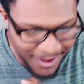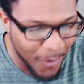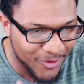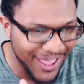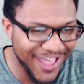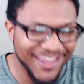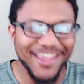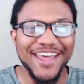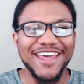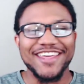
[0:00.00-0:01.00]
okay?
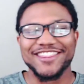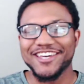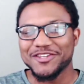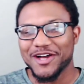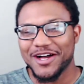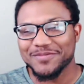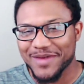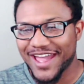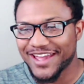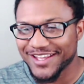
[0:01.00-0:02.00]
The young
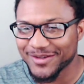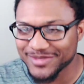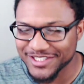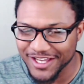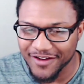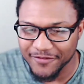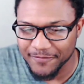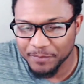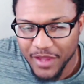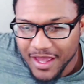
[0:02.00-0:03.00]
man himself.
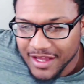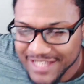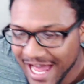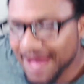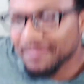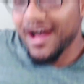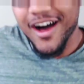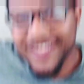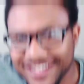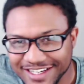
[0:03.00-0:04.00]
Tom
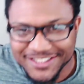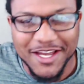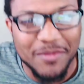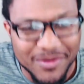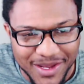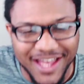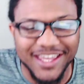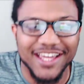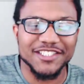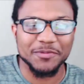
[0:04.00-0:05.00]
Holland is coming back
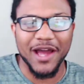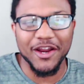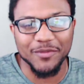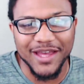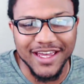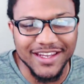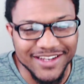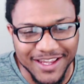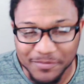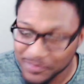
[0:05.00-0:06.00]
as Spider-Man
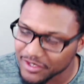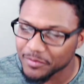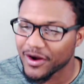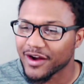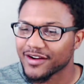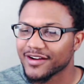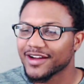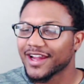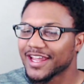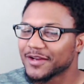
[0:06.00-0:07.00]
and Peter
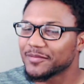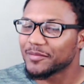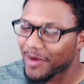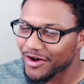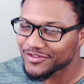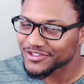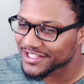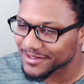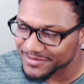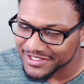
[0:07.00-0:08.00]
Parker in Marvel's
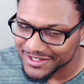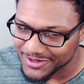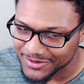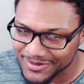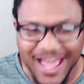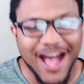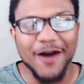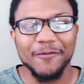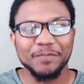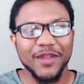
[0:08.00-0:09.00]
MCU.
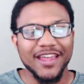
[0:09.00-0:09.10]
Now,